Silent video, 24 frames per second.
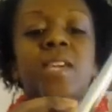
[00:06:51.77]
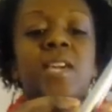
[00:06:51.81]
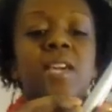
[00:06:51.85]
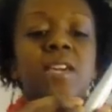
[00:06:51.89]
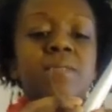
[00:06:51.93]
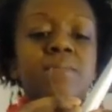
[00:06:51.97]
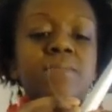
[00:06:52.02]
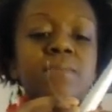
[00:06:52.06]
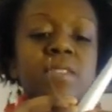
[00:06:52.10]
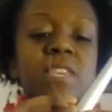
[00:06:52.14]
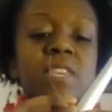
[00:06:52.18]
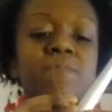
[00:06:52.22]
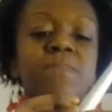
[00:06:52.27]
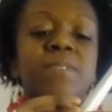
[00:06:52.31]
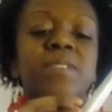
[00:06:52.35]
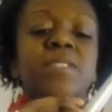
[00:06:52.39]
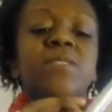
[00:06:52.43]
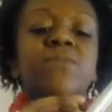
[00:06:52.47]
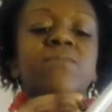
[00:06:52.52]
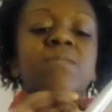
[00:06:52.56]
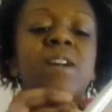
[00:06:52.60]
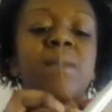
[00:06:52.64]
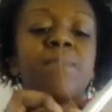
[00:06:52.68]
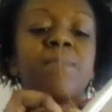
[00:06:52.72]
Okay,
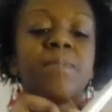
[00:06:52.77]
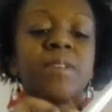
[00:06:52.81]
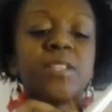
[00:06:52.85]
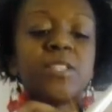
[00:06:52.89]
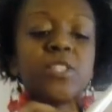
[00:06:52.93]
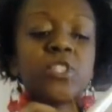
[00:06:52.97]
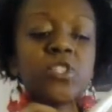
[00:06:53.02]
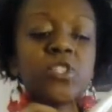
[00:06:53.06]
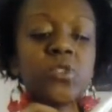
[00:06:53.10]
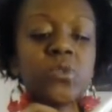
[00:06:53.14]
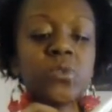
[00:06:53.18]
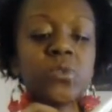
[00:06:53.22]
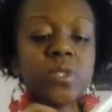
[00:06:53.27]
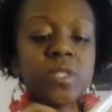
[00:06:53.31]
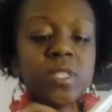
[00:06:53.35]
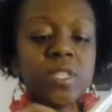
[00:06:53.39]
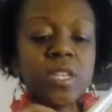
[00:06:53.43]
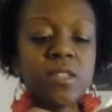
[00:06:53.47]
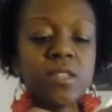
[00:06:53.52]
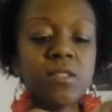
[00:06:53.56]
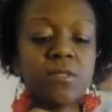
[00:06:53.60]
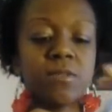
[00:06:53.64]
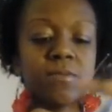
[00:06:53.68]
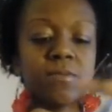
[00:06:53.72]
keeping the wrappings close
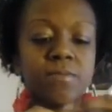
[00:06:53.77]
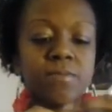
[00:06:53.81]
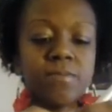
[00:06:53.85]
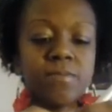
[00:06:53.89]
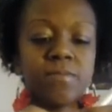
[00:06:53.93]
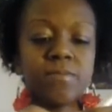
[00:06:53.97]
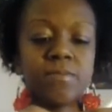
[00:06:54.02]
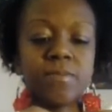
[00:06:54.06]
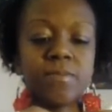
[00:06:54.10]
together.